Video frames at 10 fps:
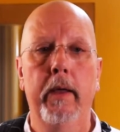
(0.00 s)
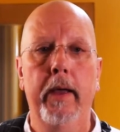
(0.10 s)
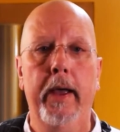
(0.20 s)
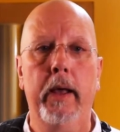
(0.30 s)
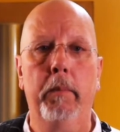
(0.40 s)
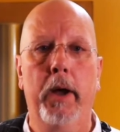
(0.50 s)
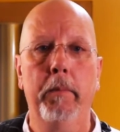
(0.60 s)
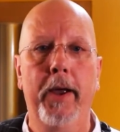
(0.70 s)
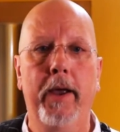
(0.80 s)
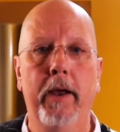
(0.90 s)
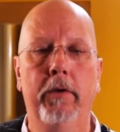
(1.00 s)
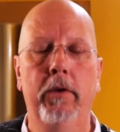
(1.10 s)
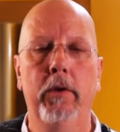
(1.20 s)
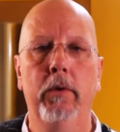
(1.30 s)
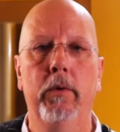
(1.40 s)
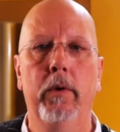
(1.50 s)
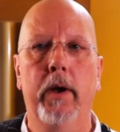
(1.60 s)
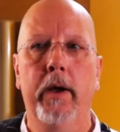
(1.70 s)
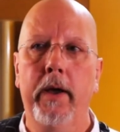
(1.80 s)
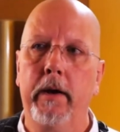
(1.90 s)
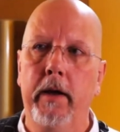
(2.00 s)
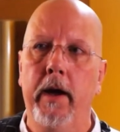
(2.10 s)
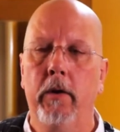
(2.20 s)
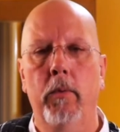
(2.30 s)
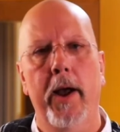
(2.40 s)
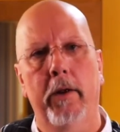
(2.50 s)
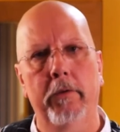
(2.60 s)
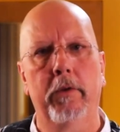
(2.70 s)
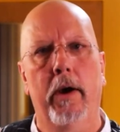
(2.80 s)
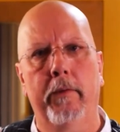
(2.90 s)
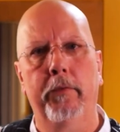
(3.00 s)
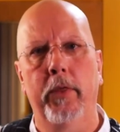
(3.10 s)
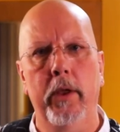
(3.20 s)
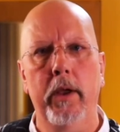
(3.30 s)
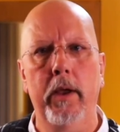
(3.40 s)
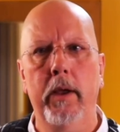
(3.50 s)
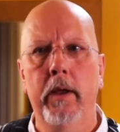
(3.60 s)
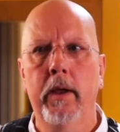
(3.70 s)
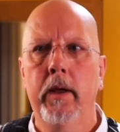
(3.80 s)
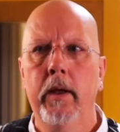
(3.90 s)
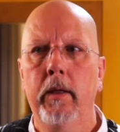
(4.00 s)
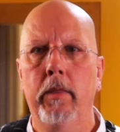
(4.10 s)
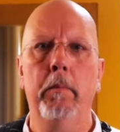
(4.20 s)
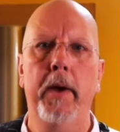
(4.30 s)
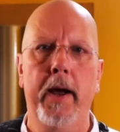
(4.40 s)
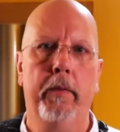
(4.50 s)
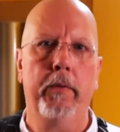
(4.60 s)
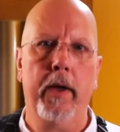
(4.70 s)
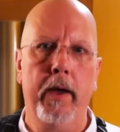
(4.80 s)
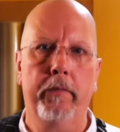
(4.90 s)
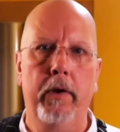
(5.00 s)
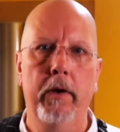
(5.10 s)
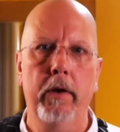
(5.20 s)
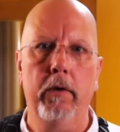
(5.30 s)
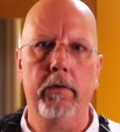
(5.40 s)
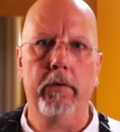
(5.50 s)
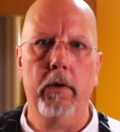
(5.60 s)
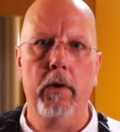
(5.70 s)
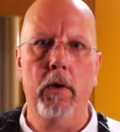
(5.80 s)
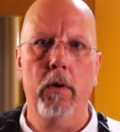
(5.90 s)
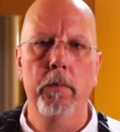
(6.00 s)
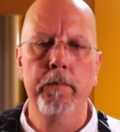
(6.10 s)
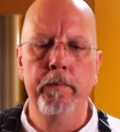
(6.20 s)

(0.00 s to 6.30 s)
And by making two, it kind of rounds off the math you have to do. So